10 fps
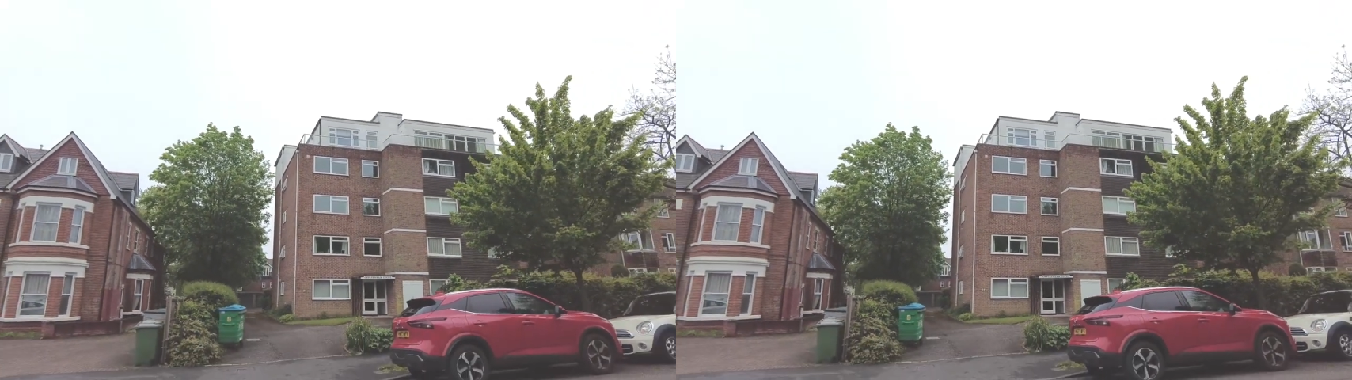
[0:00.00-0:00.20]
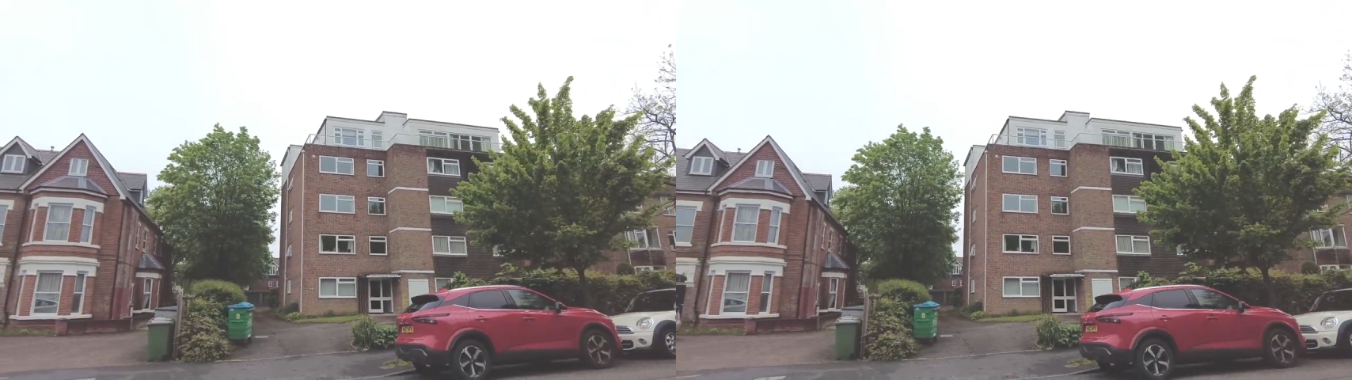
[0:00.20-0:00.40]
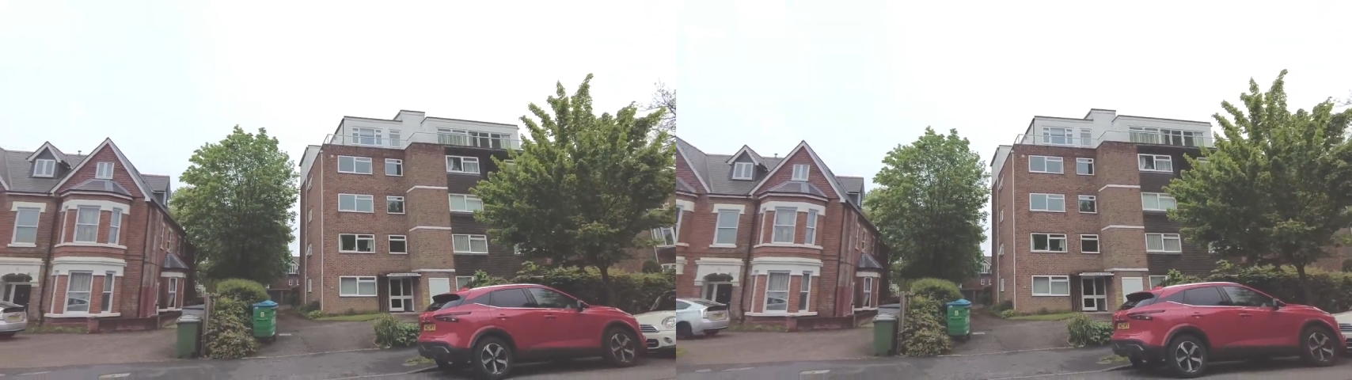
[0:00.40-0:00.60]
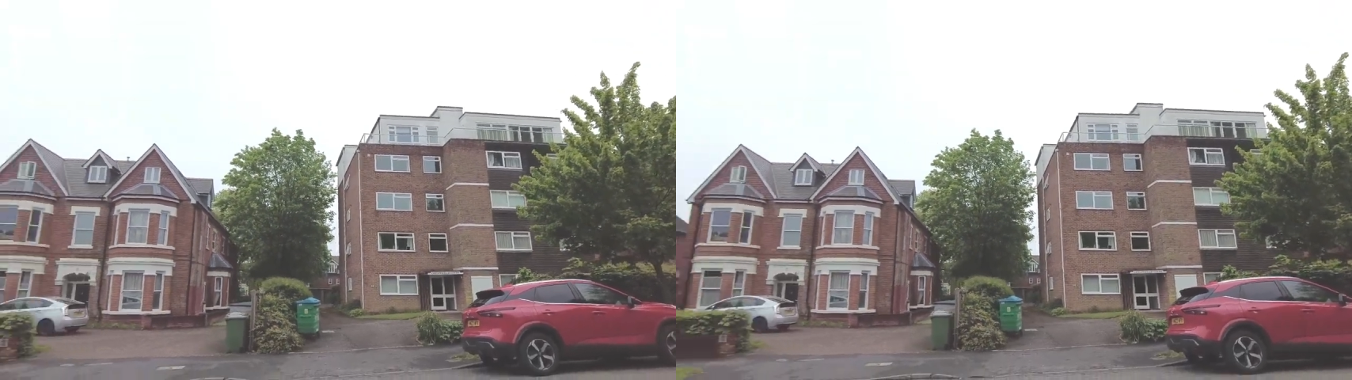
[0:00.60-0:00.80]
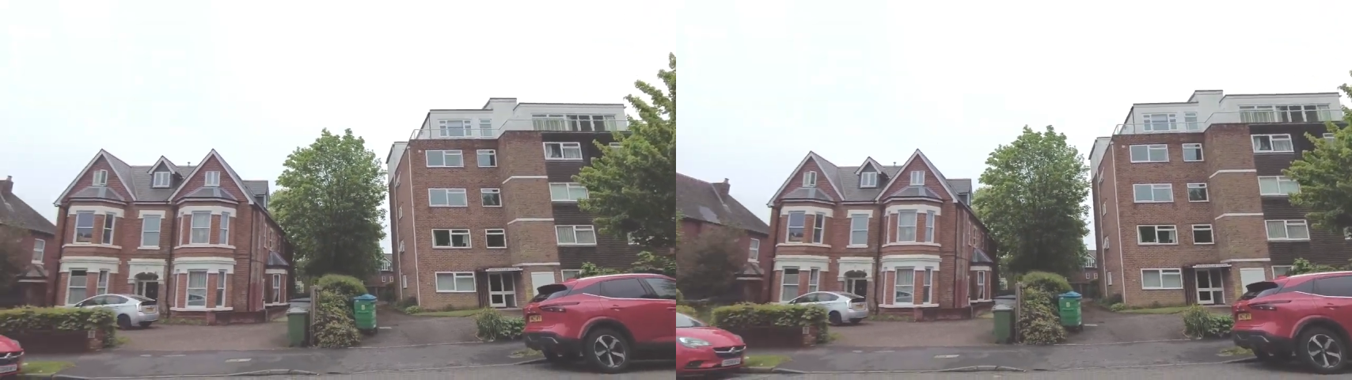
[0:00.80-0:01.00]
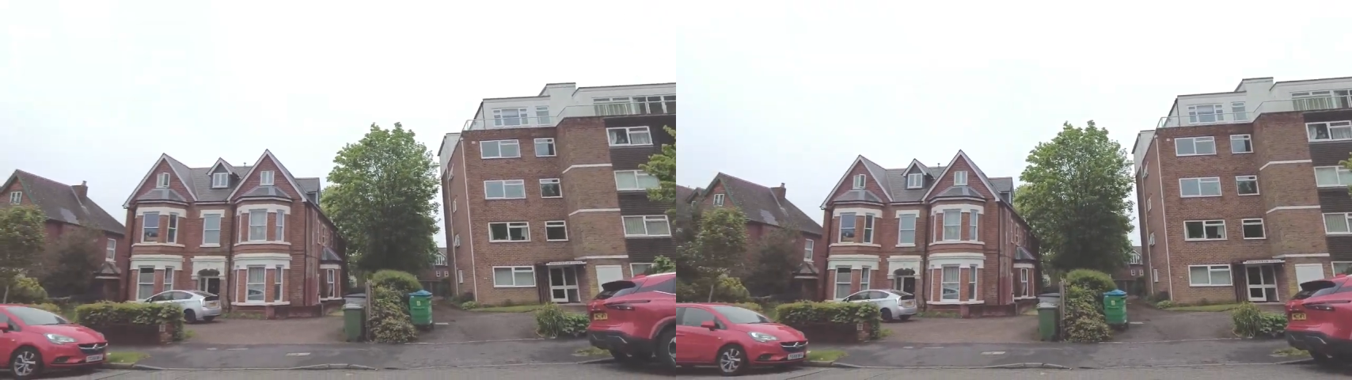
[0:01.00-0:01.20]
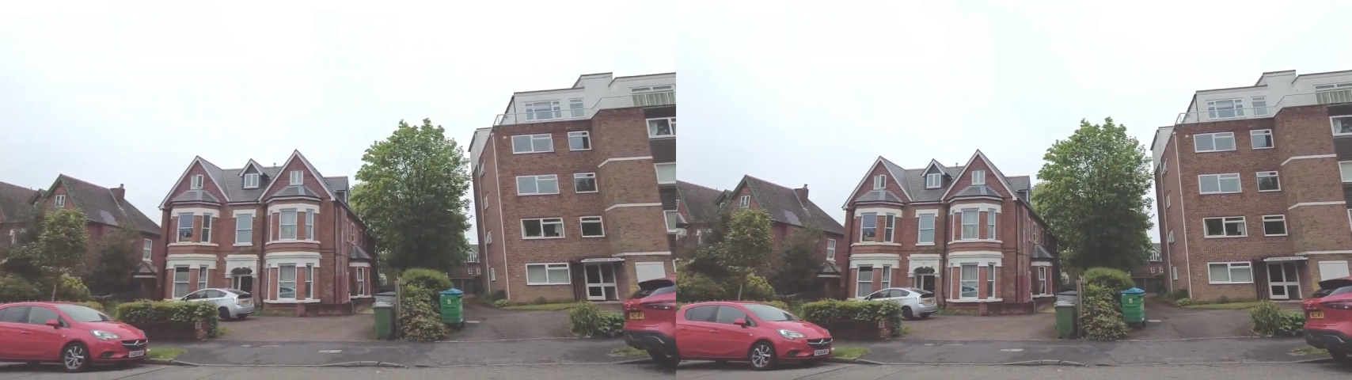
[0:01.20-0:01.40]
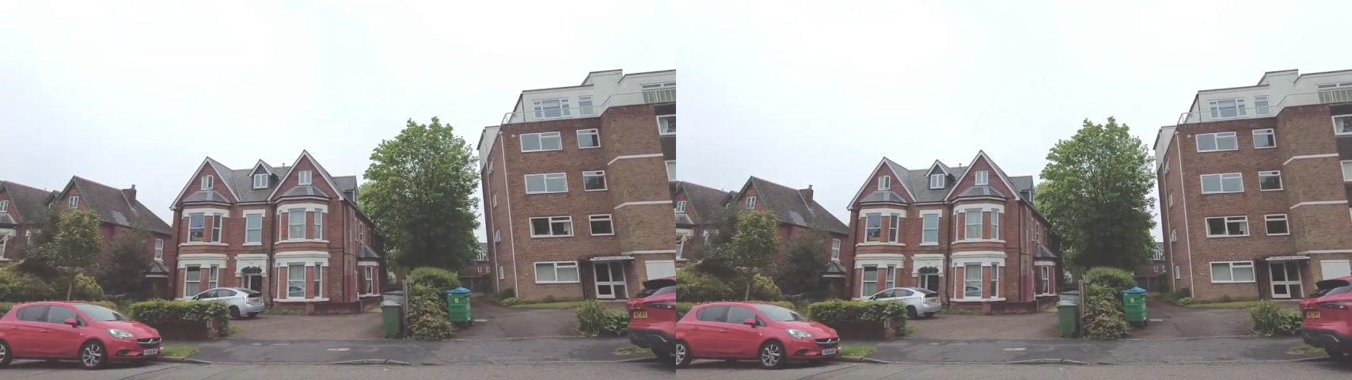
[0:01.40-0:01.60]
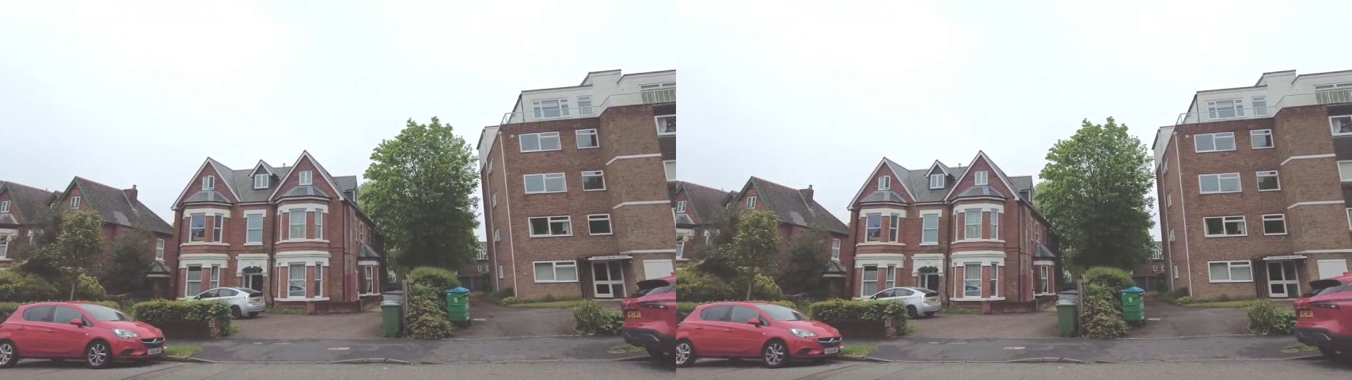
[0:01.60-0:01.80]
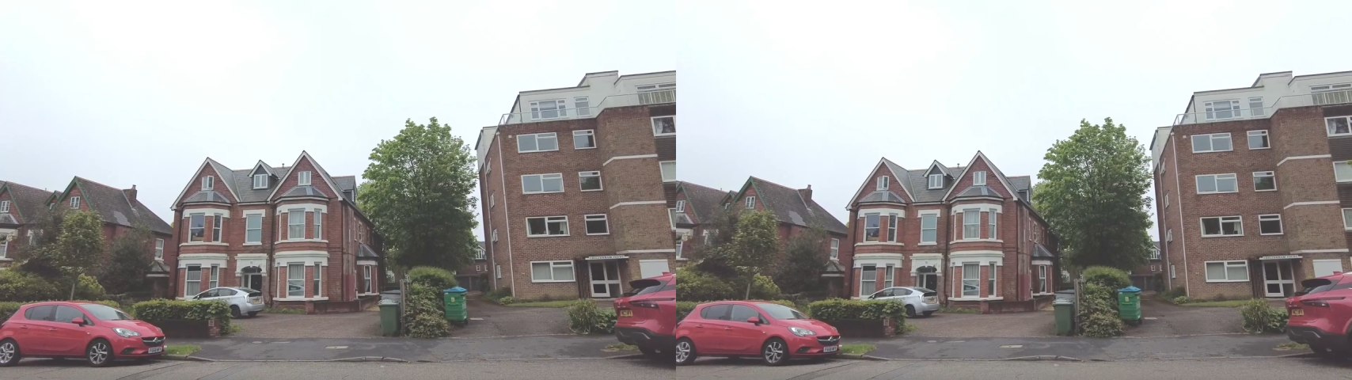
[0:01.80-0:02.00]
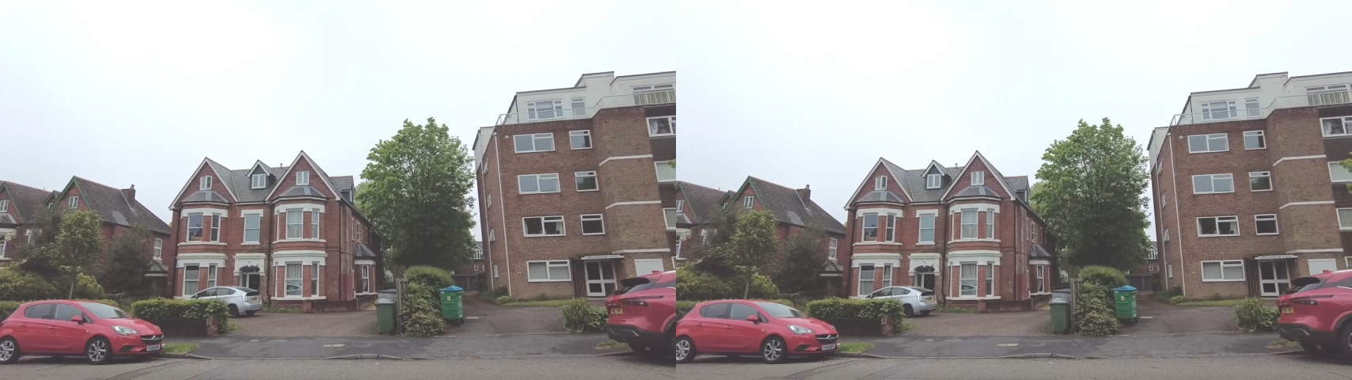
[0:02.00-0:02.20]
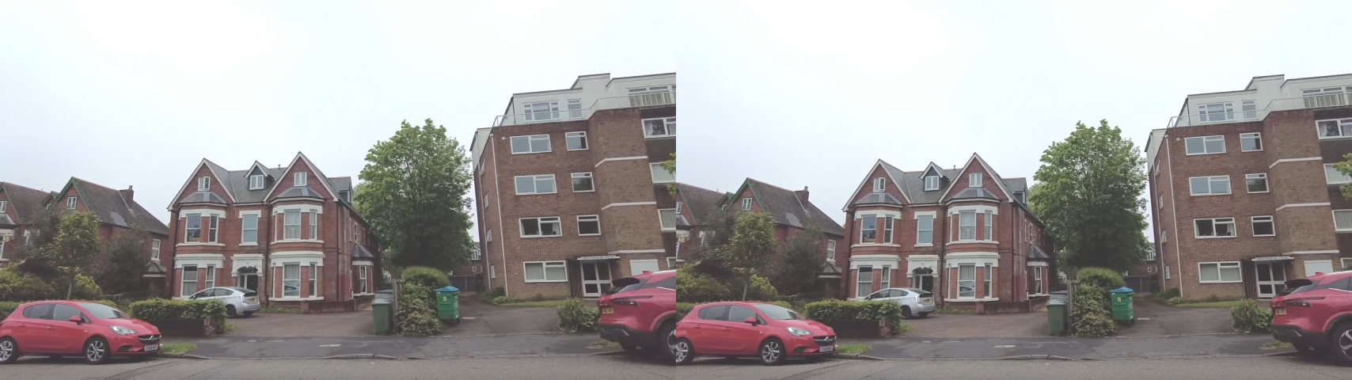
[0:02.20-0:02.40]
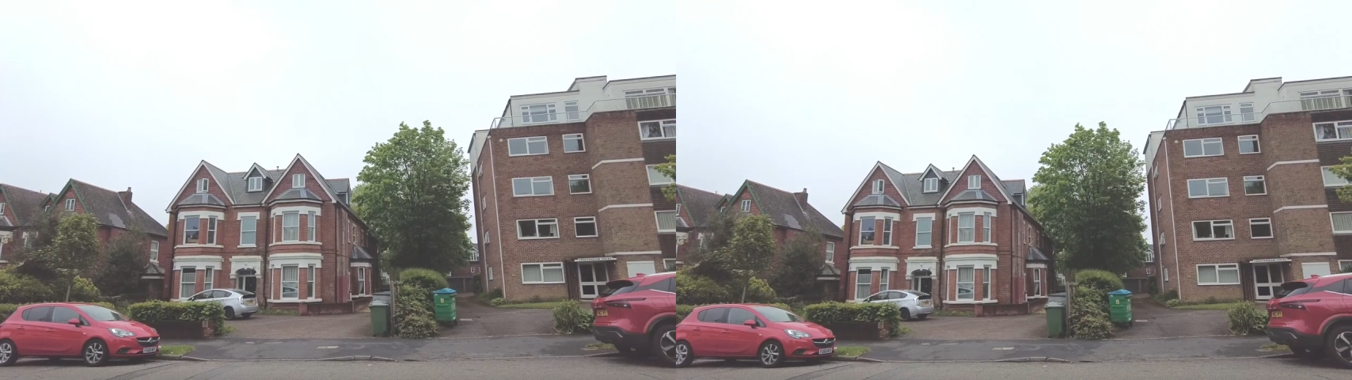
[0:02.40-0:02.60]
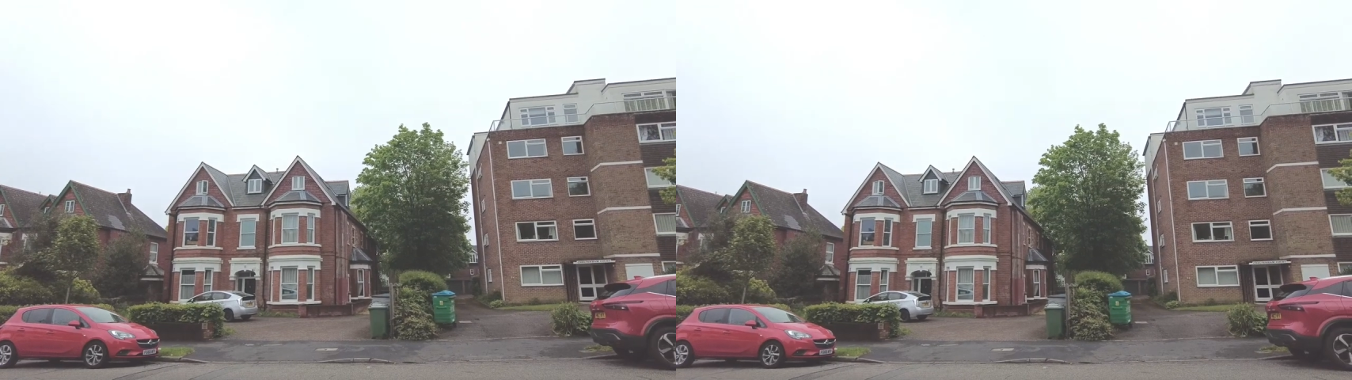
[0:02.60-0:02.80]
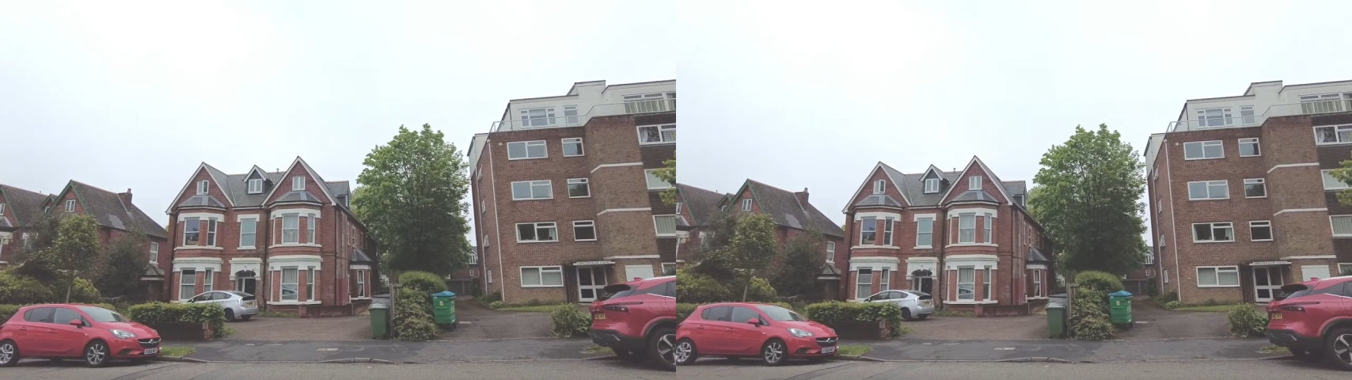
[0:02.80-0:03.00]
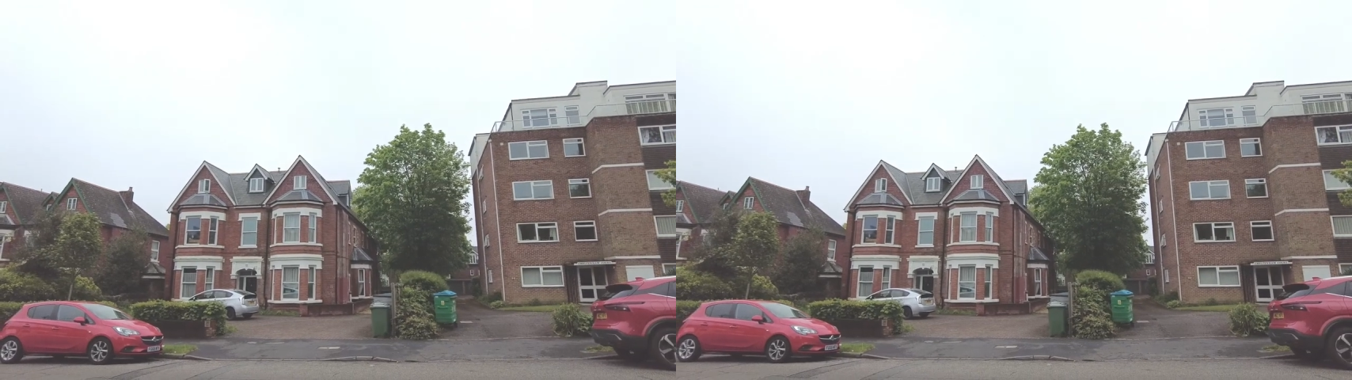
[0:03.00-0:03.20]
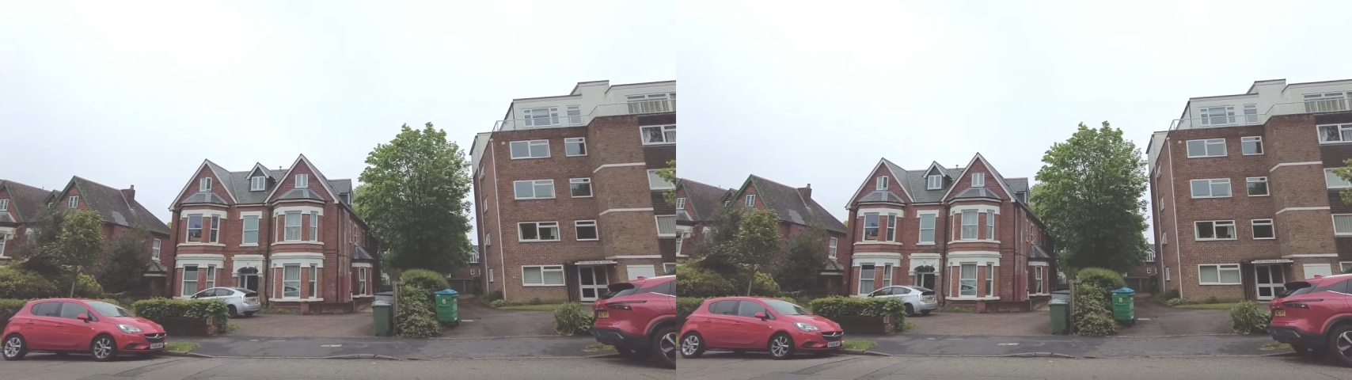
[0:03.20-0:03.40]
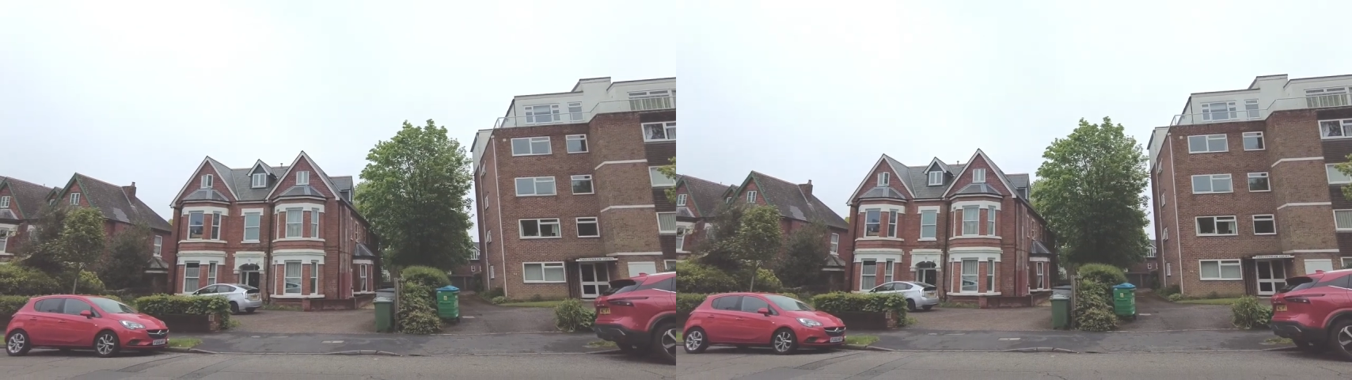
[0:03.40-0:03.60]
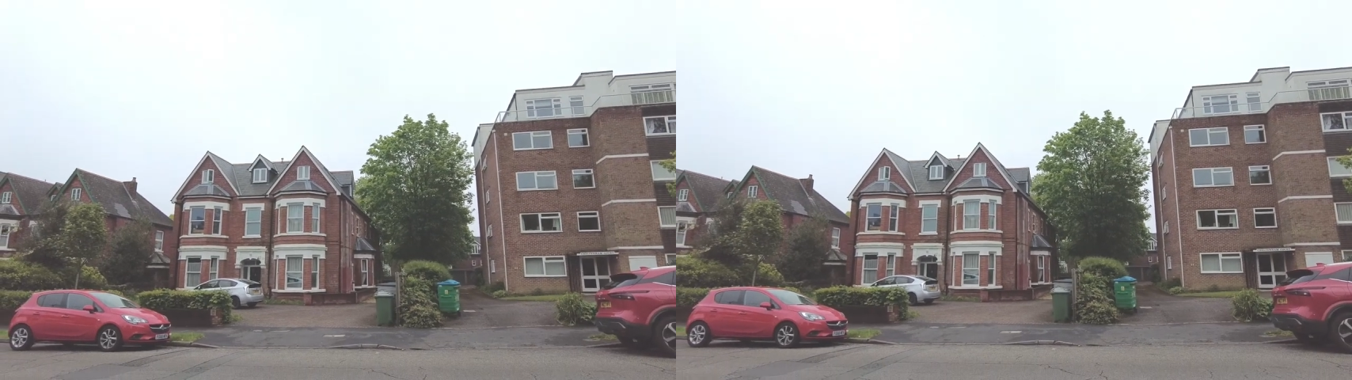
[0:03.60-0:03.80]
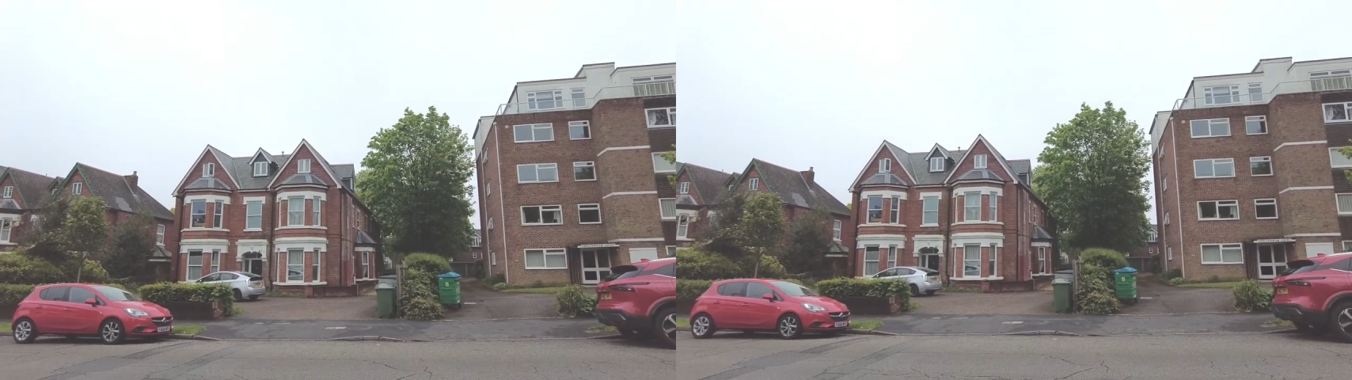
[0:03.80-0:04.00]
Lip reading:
No face is visible, so there are no lips to read.